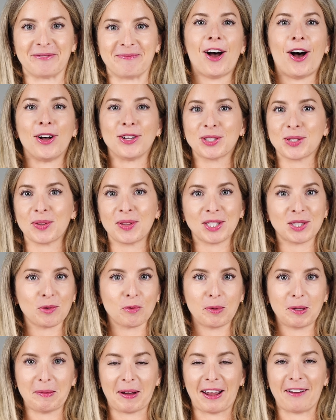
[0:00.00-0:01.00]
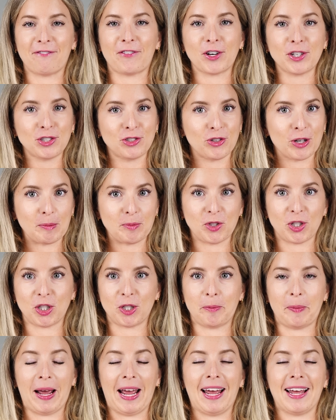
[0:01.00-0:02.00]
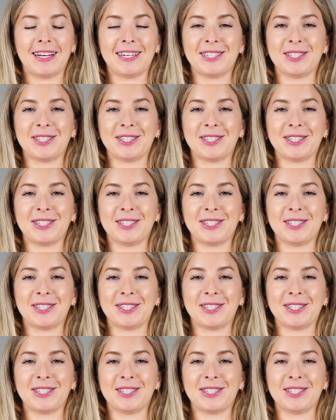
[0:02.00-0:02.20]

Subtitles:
Also, this will be my first trip to Japan,